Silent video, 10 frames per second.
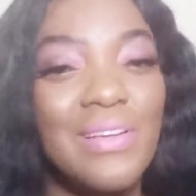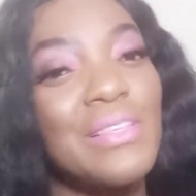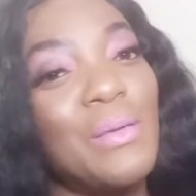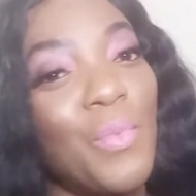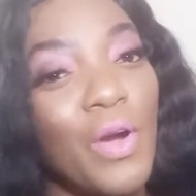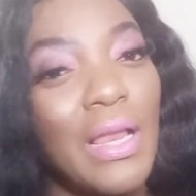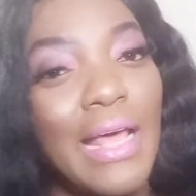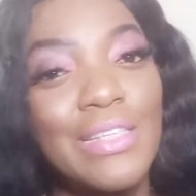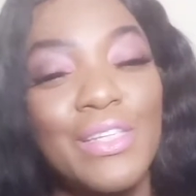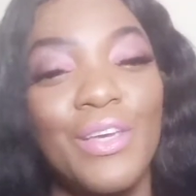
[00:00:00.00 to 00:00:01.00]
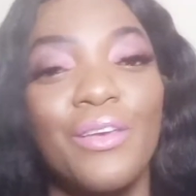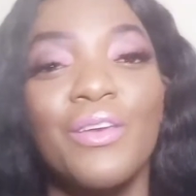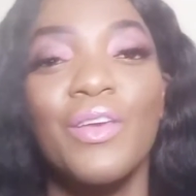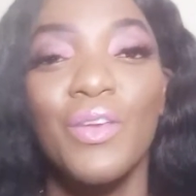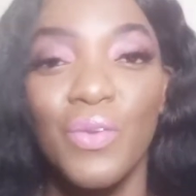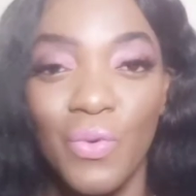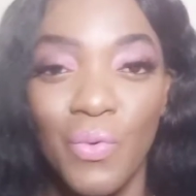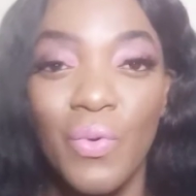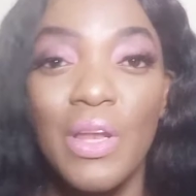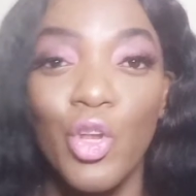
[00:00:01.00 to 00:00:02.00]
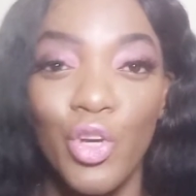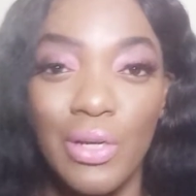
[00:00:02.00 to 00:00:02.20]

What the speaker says: the more classy you look.